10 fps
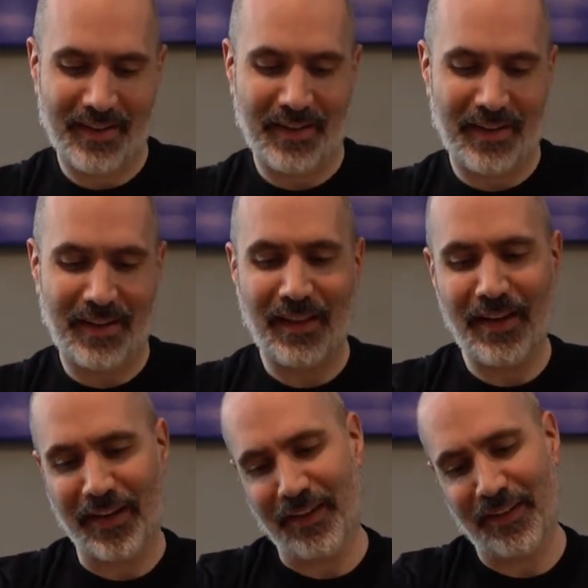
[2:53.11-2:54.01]
I
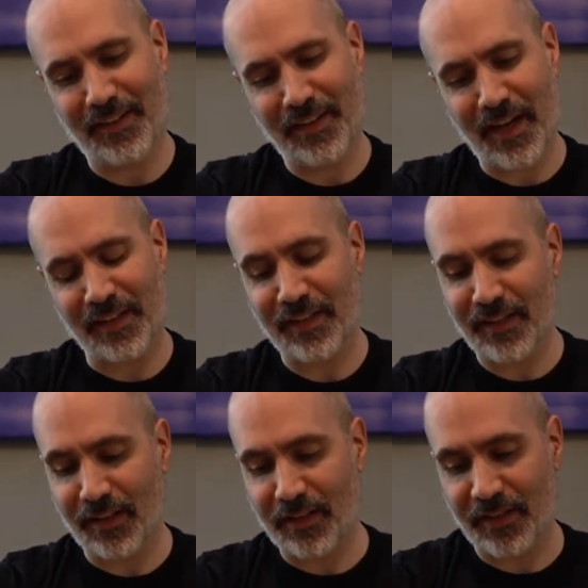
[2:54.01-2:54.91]
like it. This is nice.
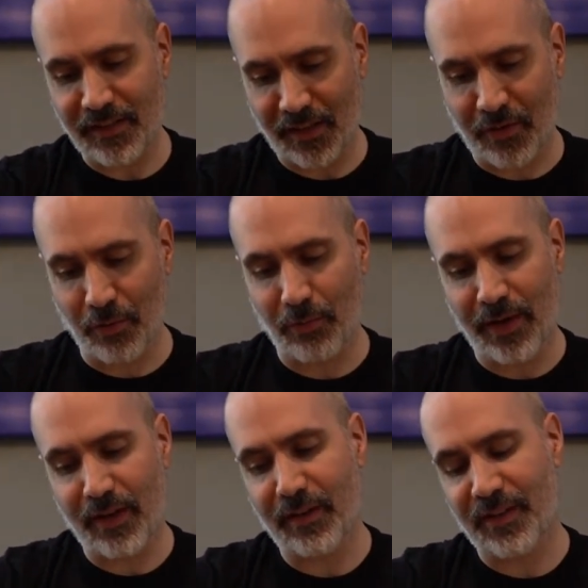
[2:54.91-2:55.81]
This is a cool
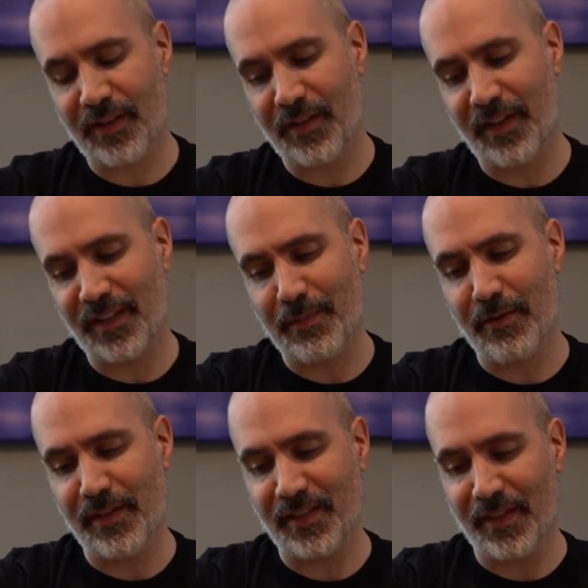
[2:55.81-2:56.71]
way to
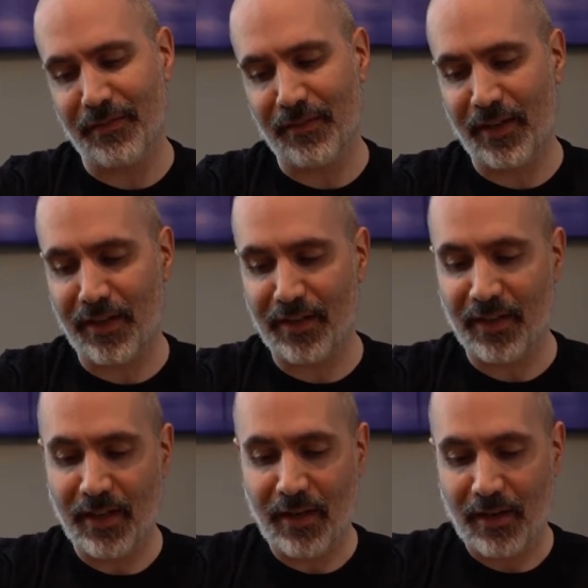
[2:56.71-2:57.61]
experience stuff, and
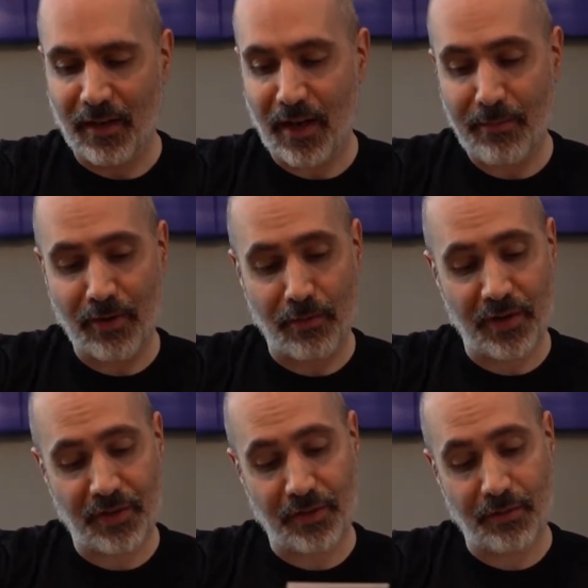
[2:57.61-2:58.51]
I'm
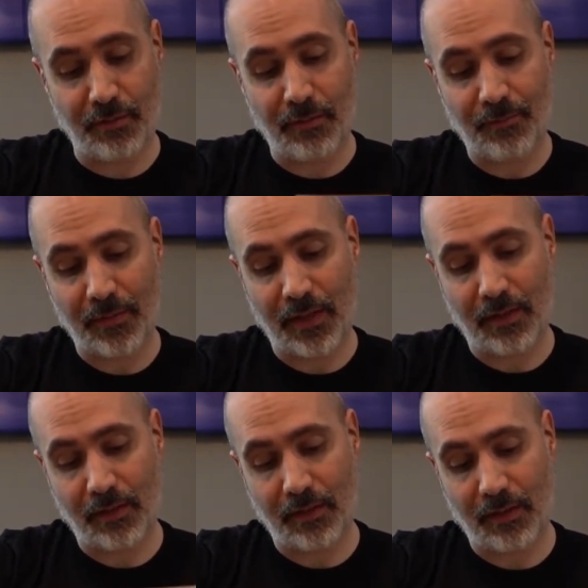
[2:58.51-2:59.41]
going to
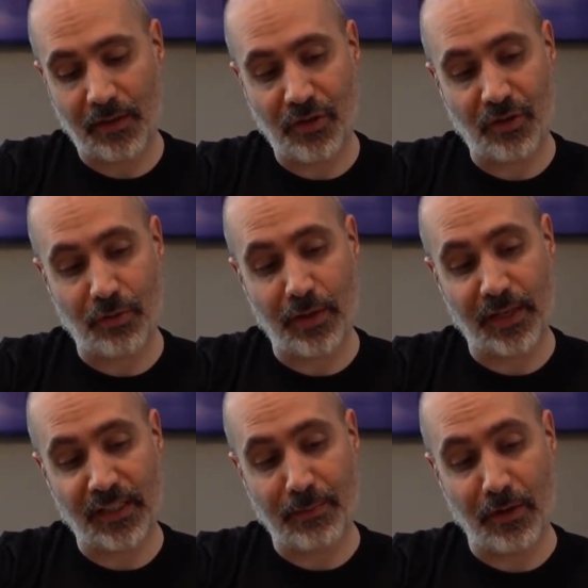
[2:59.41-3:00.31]
enjoy
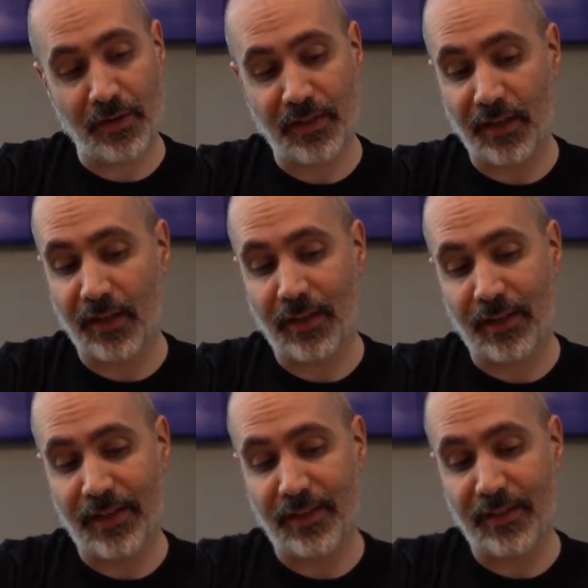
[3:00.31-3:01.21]
experiencing these